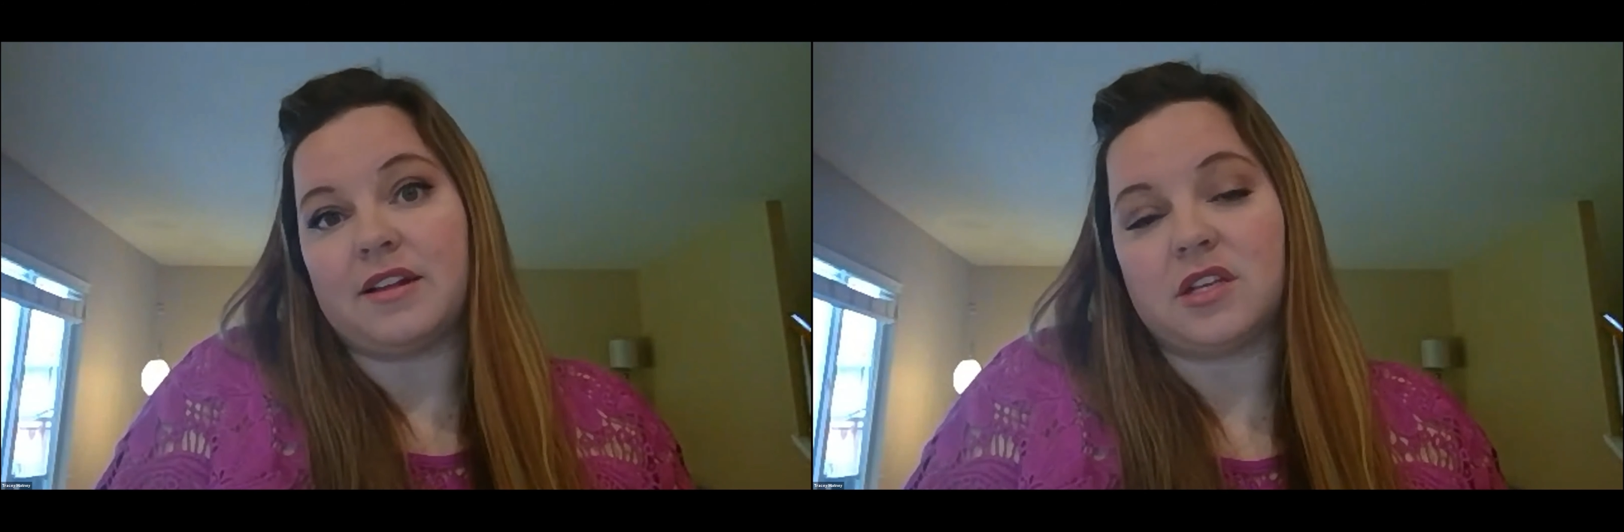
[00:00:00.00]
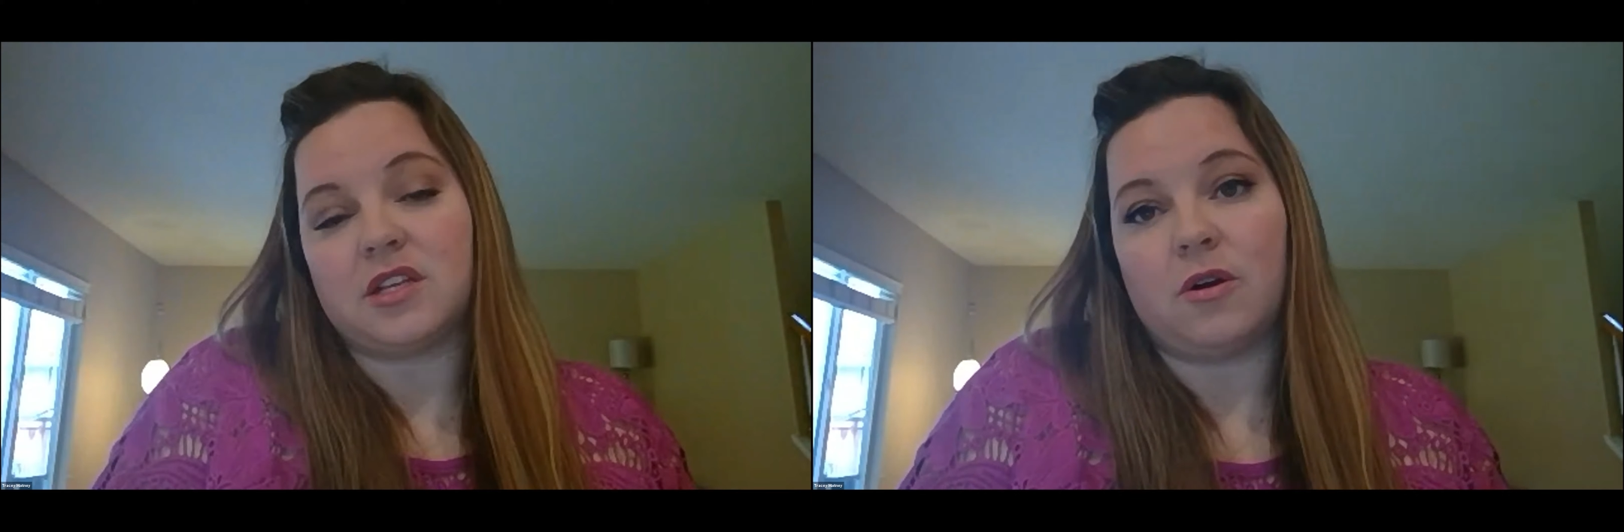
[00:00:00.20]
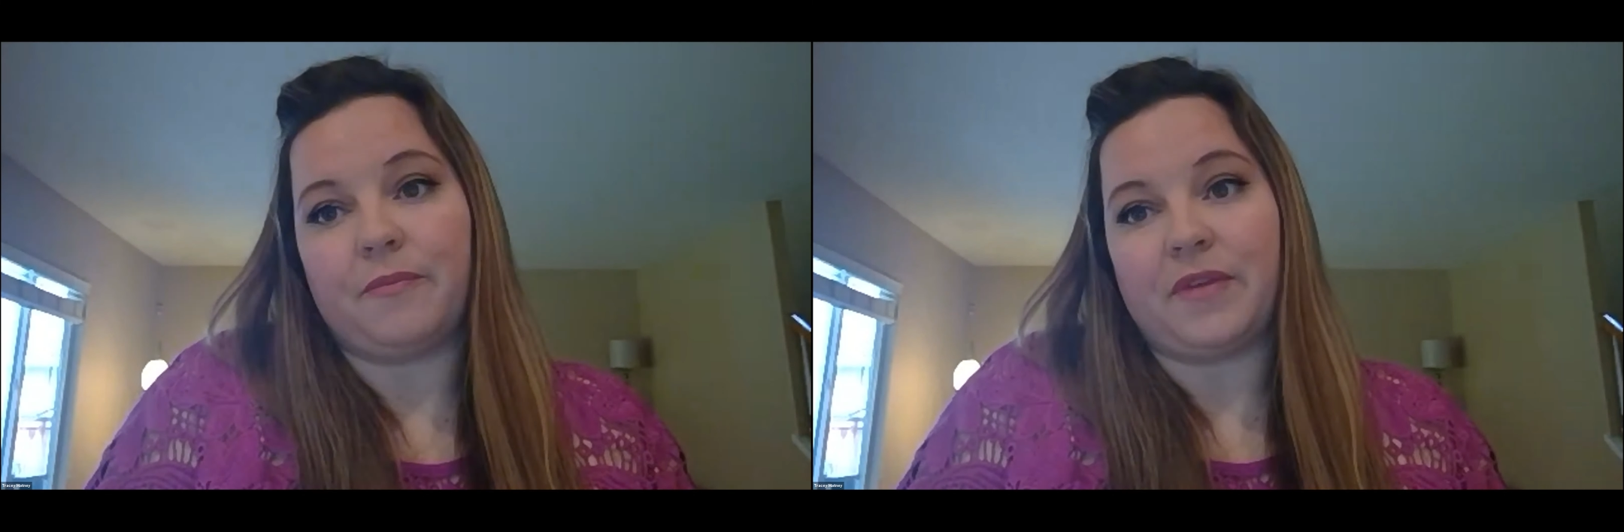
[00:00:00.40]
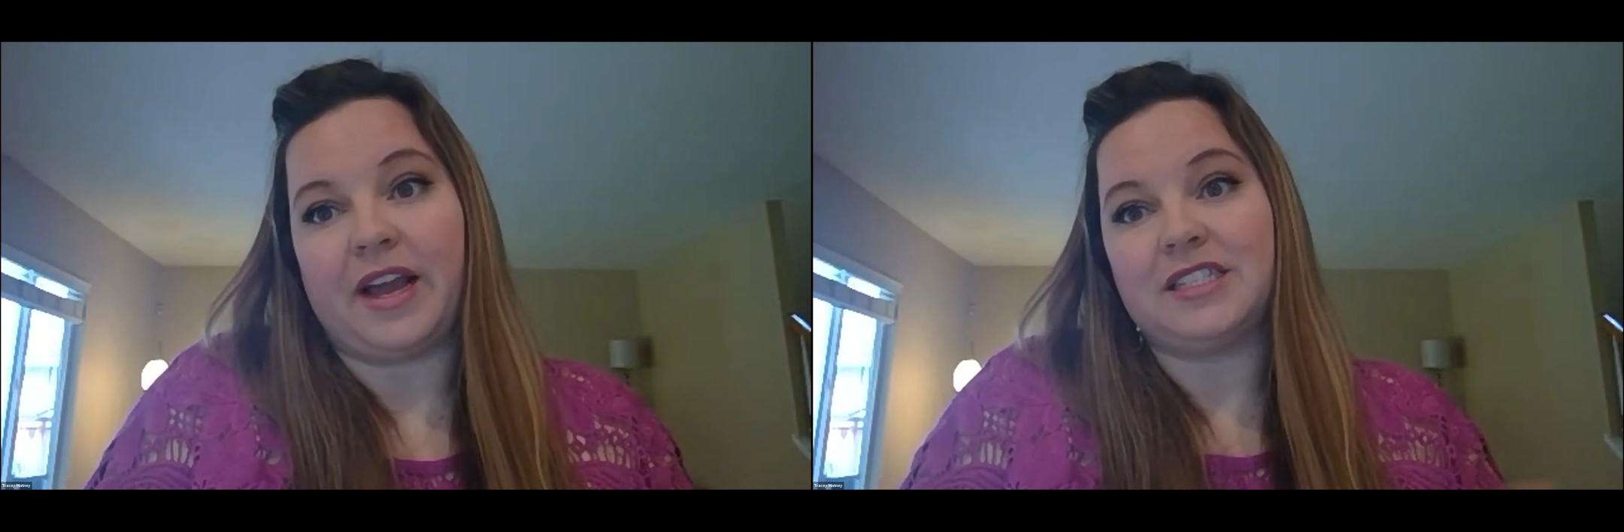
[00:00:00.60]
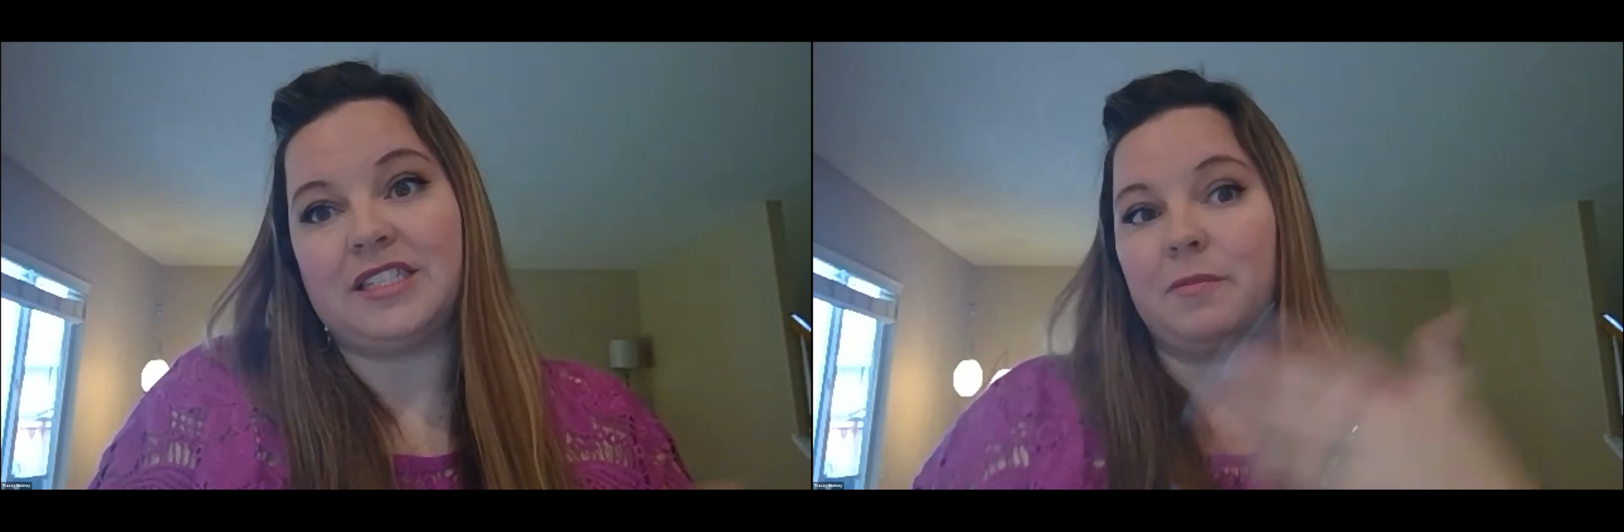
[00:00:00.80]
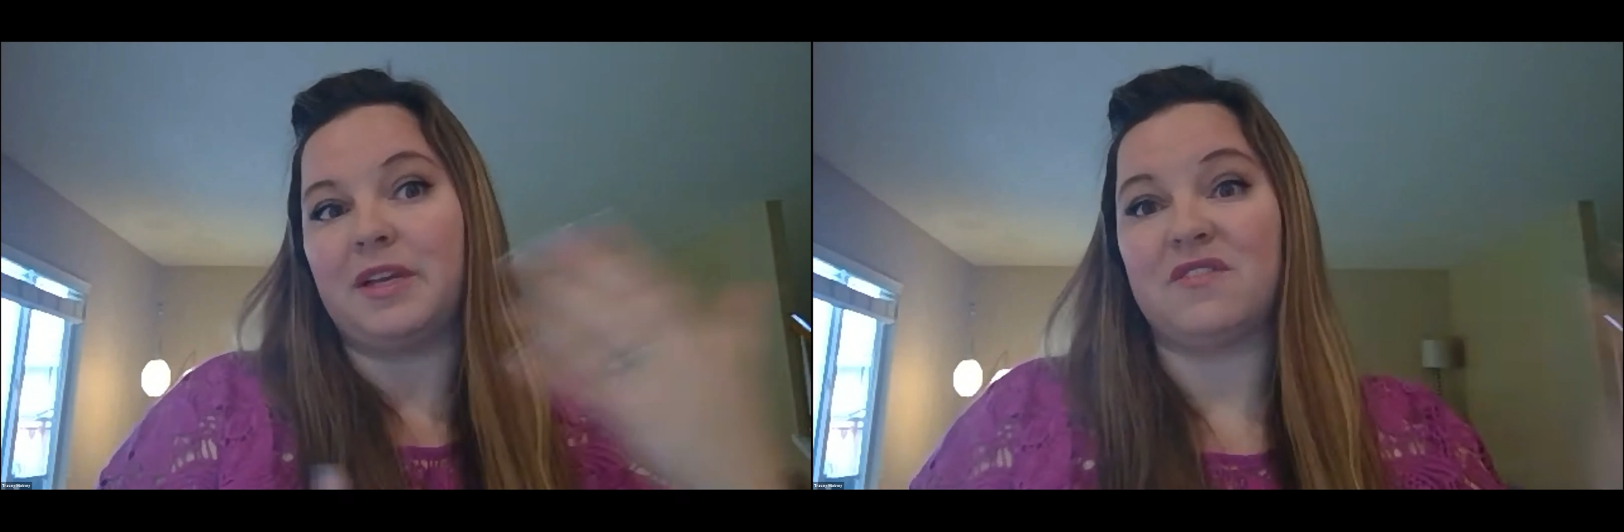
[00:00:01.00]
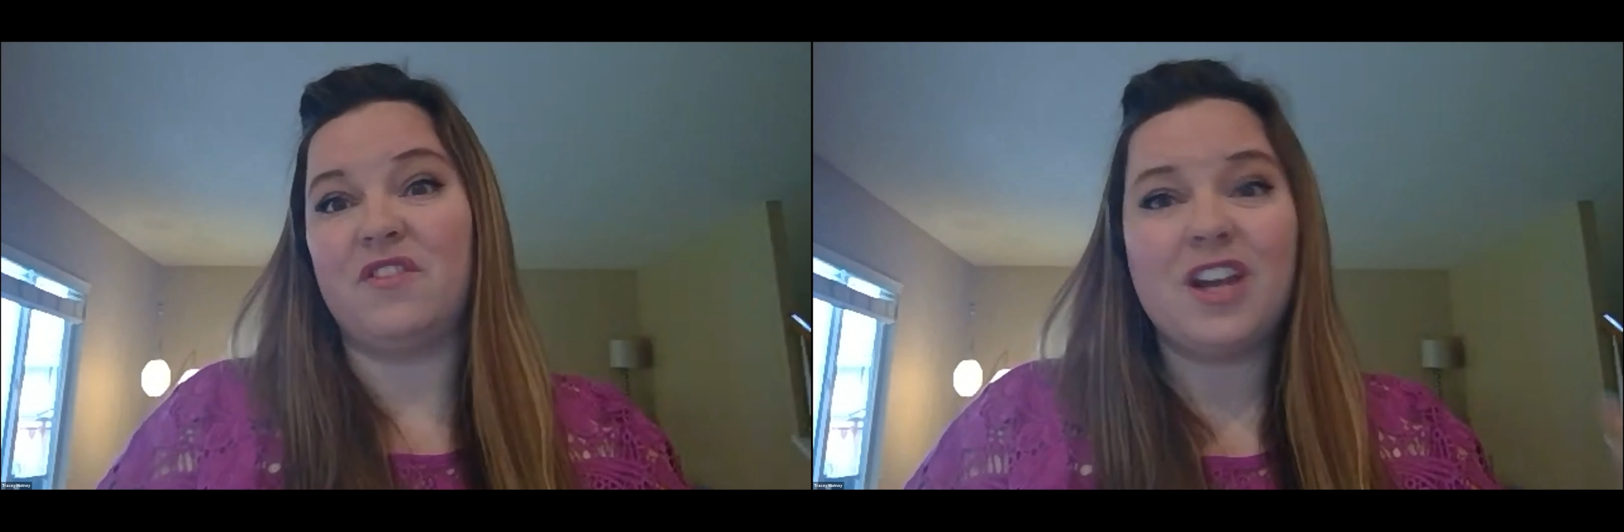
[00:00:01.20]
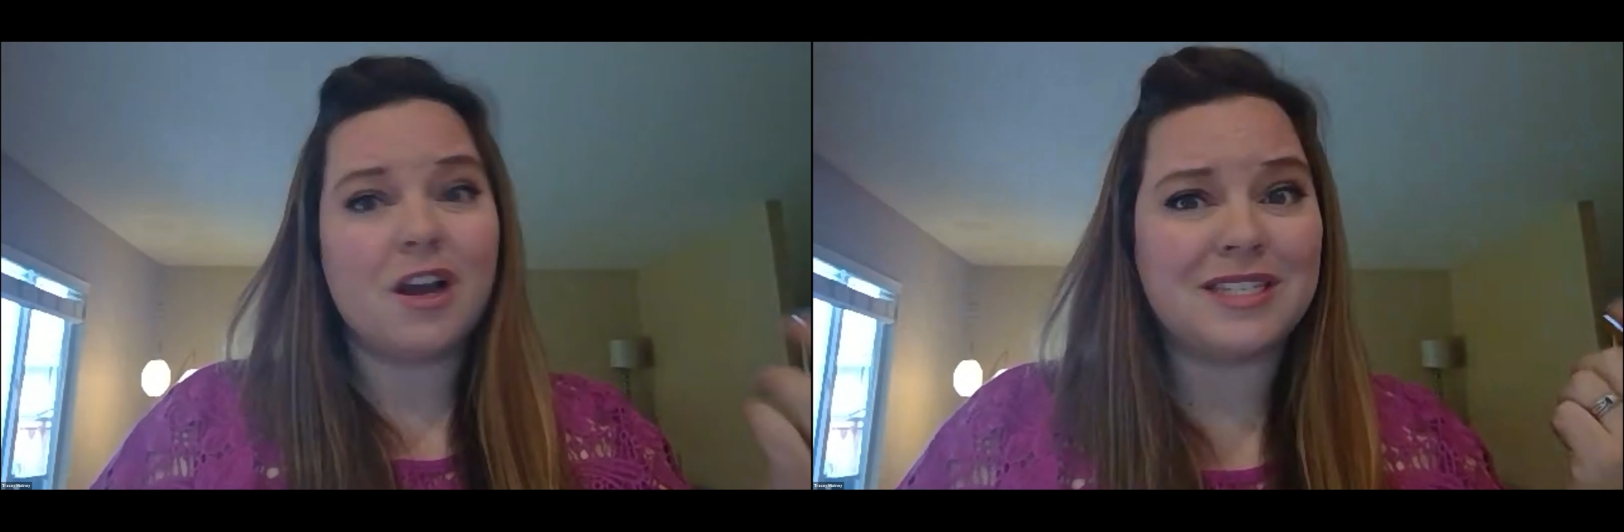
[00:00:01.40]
So I asked him to make some videos.